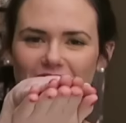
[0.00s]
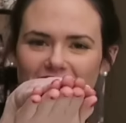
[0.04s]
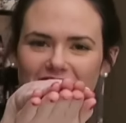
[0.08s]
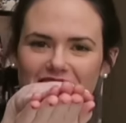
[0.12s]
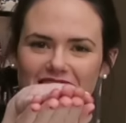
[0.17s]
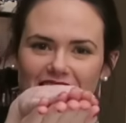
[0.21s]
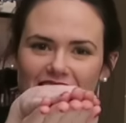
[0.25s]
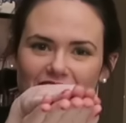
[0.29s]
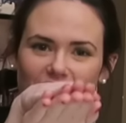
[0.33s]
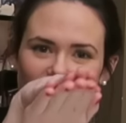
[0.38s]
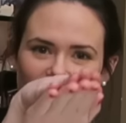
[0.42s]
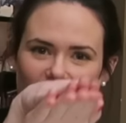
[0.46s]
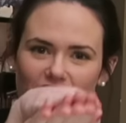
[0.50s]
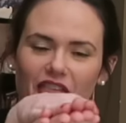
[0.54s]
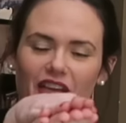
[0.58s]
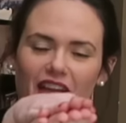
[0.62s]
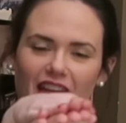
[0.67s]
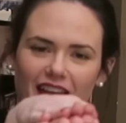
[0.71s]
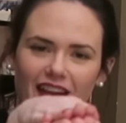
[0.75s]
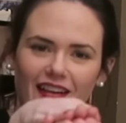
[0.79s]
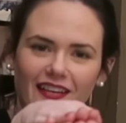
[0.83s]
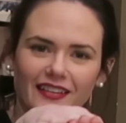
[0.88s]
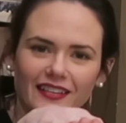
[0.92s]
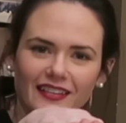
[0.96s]
it's like a
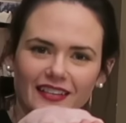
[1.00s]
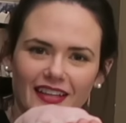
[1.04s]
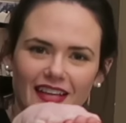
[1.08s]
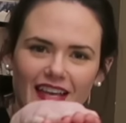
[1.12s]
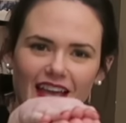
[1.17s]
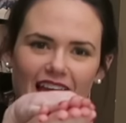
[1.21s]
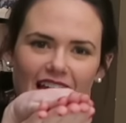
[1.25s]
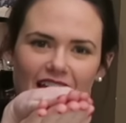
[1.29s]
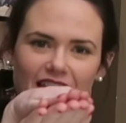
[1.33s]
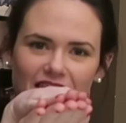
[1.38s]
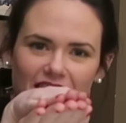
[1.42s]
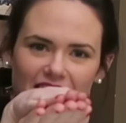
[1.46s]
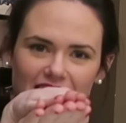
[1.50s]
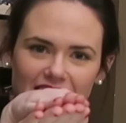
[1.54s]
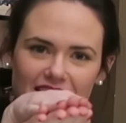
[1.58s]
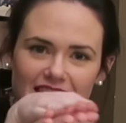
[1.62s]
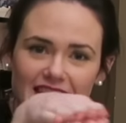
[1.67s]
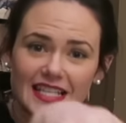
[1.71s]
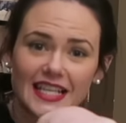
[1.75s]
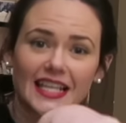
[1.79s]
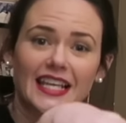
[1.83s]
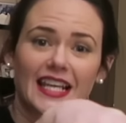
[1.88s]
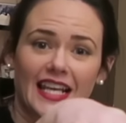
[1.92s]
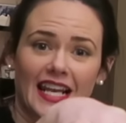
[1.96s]
thing, and they
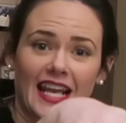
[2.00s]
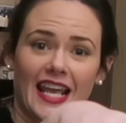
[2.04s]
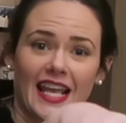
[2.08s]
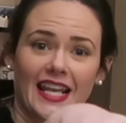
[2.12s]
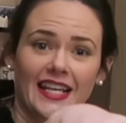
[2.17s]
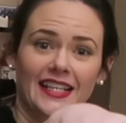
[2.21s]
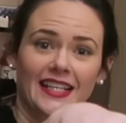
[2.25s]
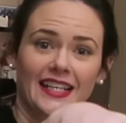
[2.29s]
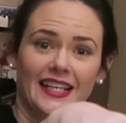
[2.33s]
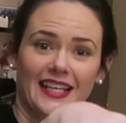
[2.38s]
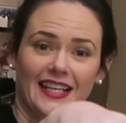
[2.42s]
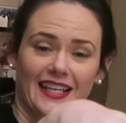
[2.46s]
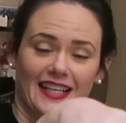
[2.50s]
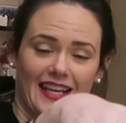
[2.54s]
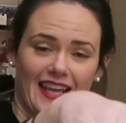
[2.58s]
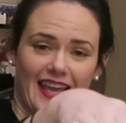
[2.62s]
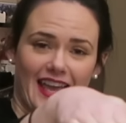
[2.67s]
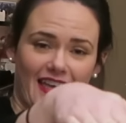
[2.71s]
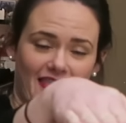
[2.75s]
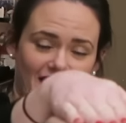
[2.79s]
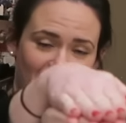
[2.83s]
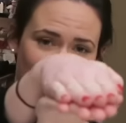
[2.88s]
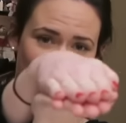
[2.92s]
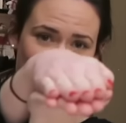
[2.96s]
stick it in,
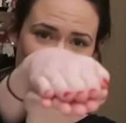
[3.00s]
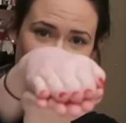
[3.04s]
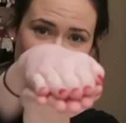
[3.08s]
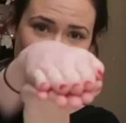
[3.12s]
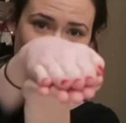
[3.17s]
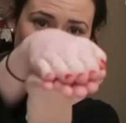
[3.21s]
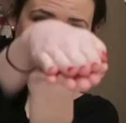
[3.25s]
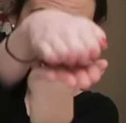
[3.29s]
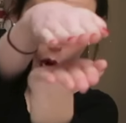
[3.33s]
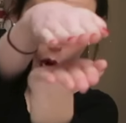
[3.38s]
and then they